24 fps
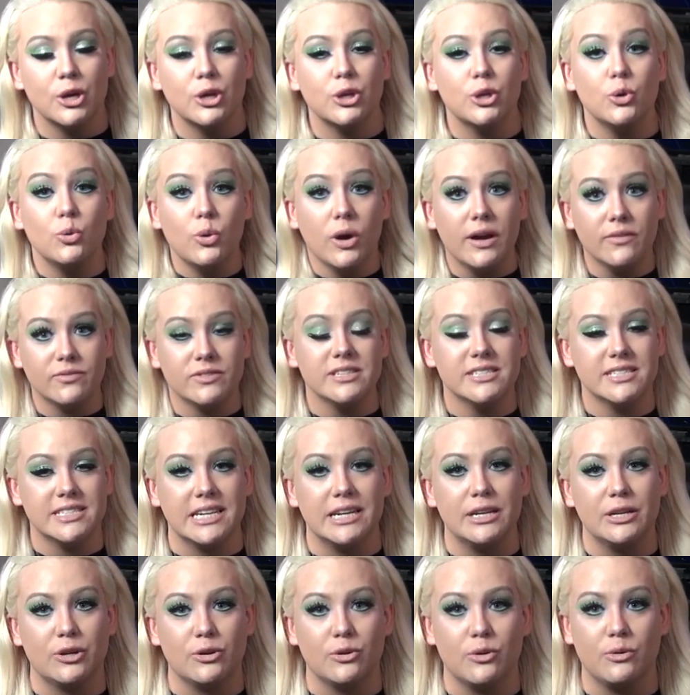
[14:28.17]
you have to
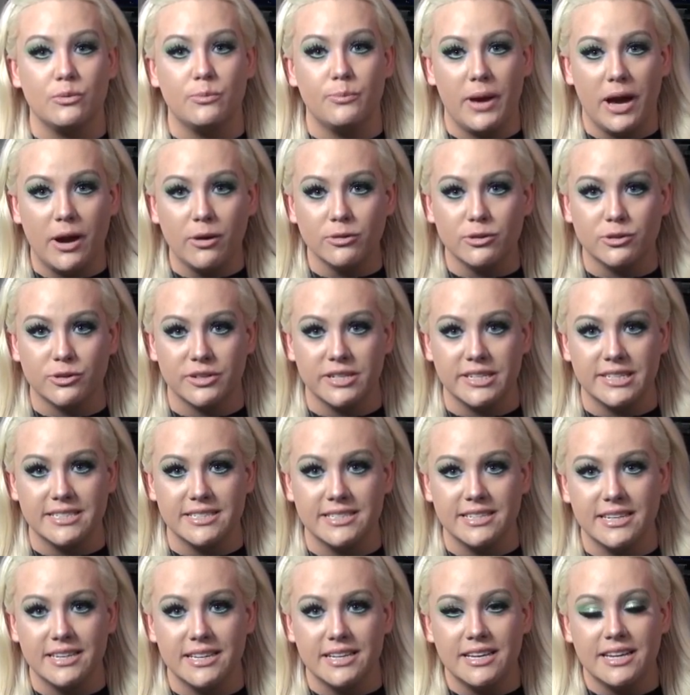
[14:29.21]
set your own boundaries.